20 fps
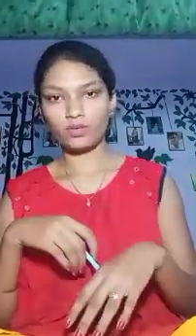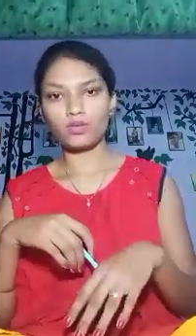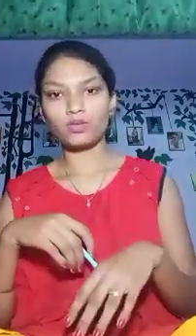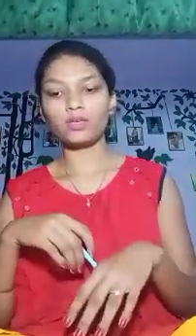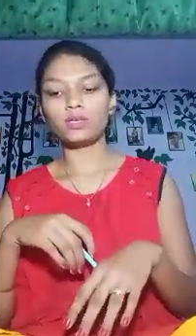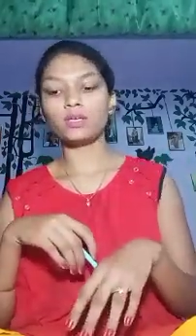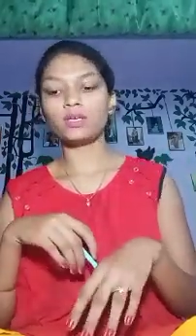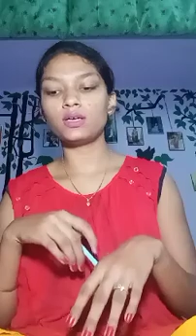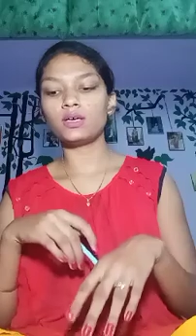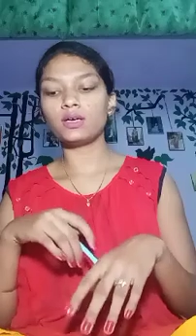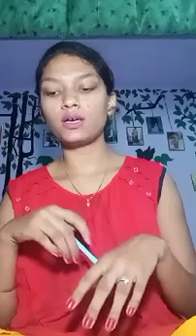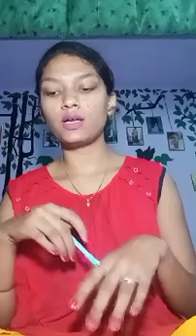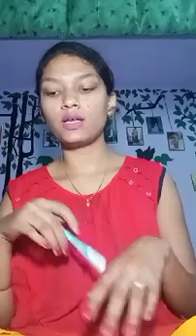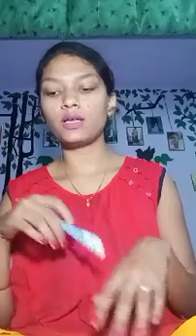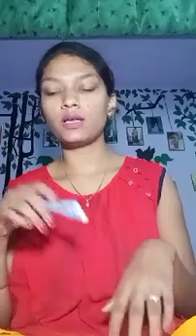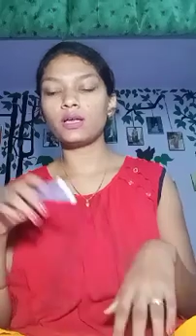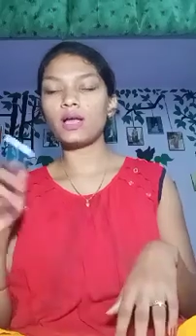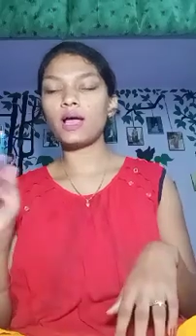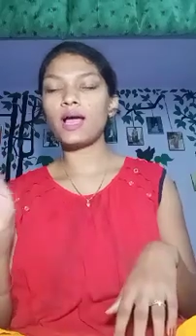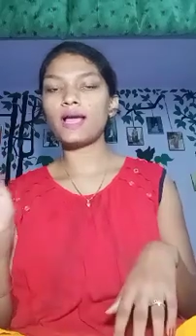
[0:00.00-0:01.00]

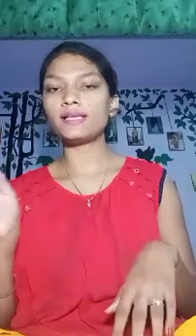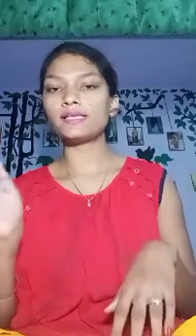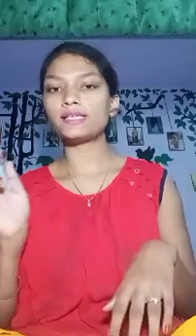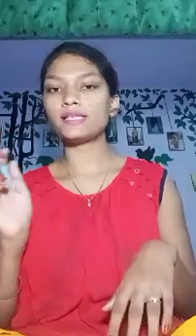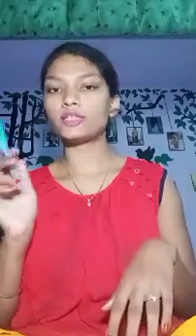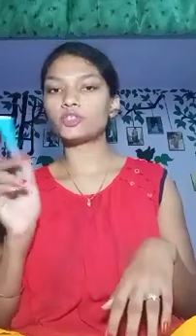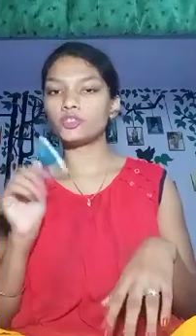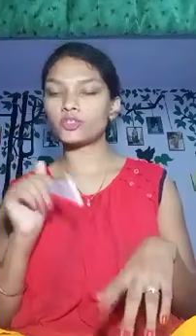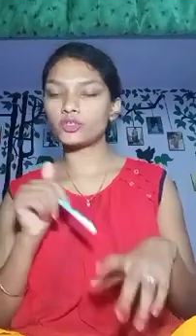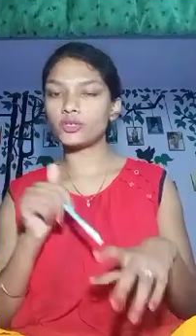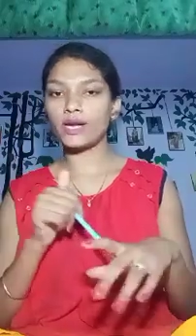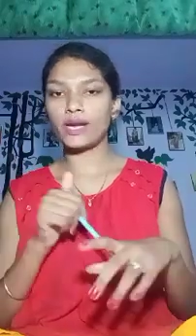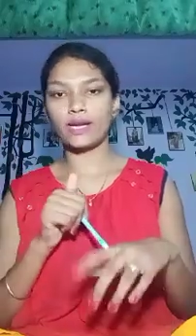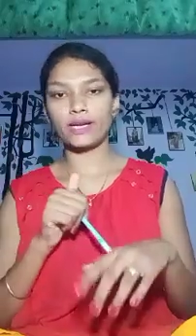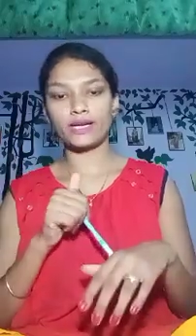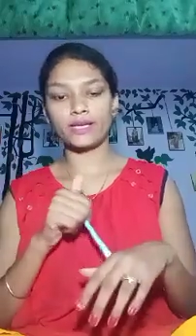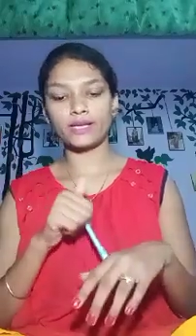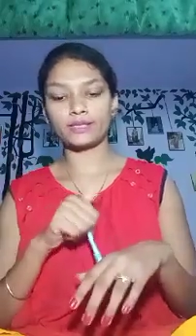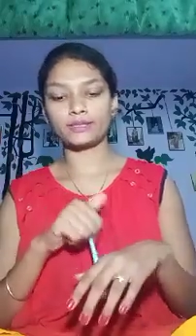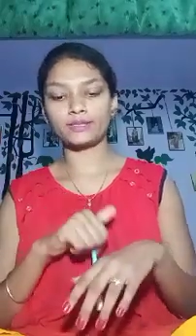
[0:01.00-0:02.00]
ICH
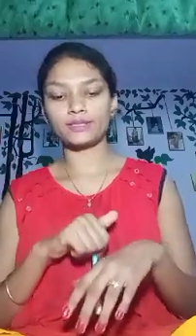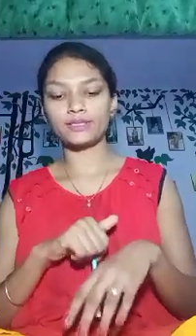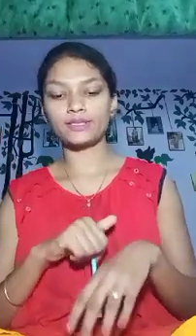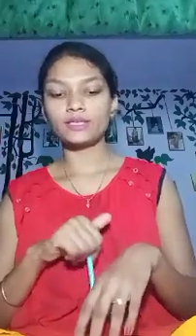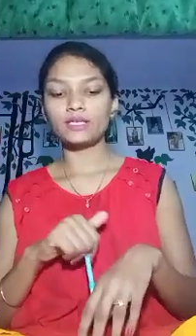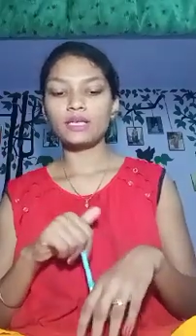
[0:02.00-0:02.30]
guidelines.